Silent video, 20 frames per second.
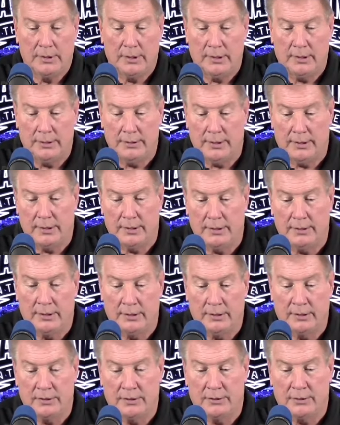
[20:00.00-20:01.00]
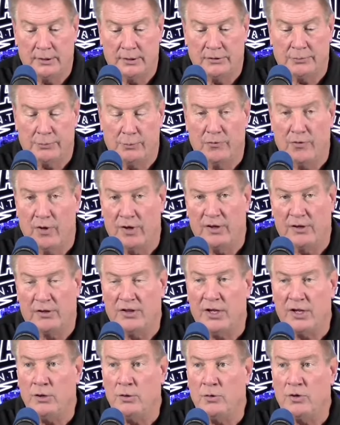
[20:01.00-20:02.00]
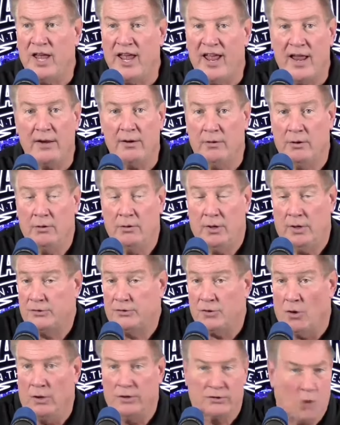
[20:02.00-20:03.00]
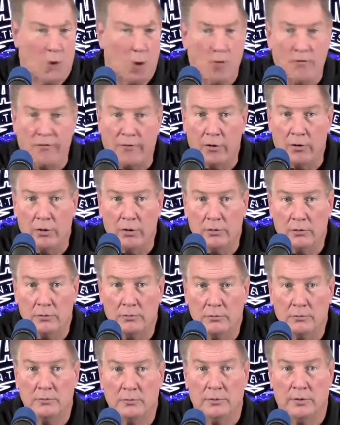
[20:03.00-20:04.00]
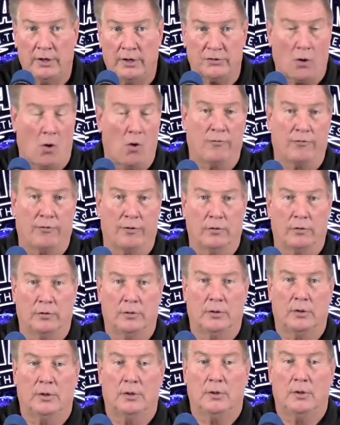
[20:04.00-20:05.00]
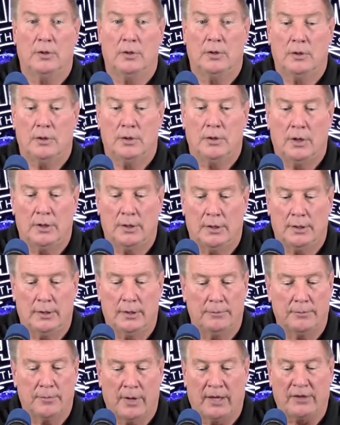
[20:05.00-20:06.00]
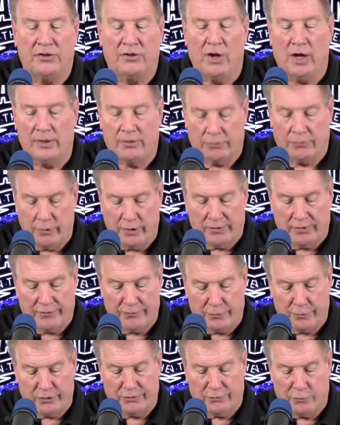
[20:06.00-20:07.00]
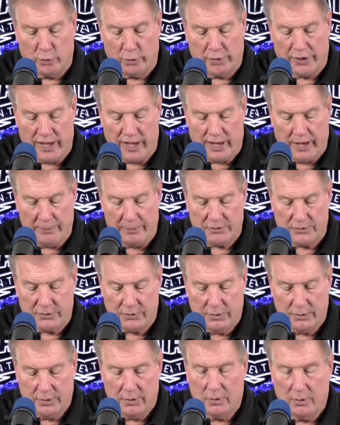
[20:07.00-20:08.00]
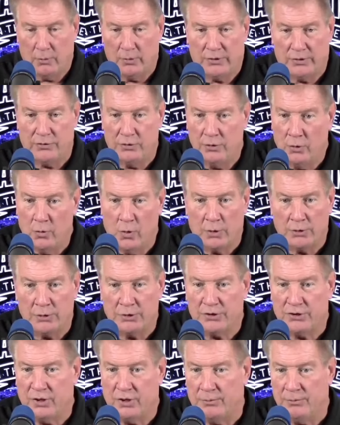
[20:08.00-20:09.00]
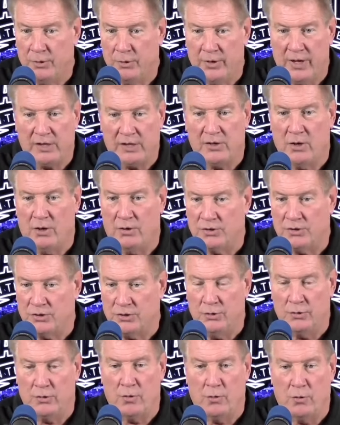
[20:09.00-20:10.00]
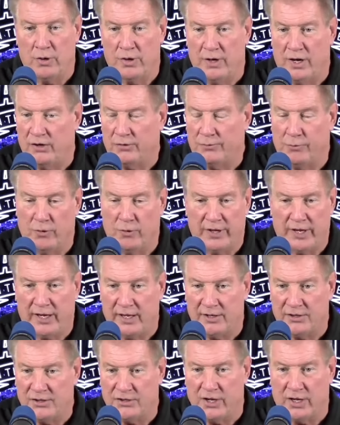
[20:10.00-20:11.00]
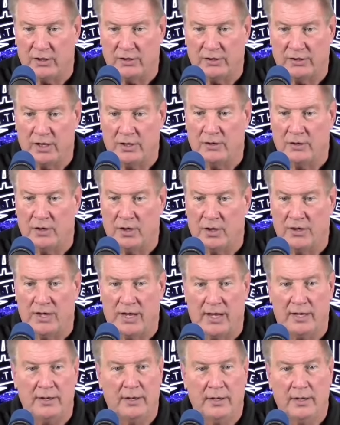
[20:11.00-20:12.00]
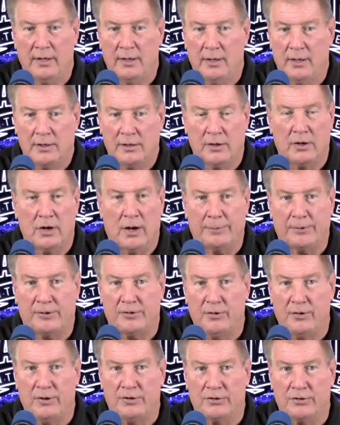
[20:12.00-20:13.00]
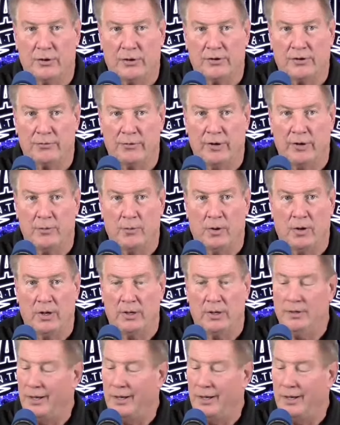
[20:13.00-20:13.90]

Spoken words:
and let's move on. The thing you can't do, it's over. It's over. I thought 3 of the first 4 games with new ownership, new head coaches, new coordinators before they get settled in and all that, good opportunity to start 3-1.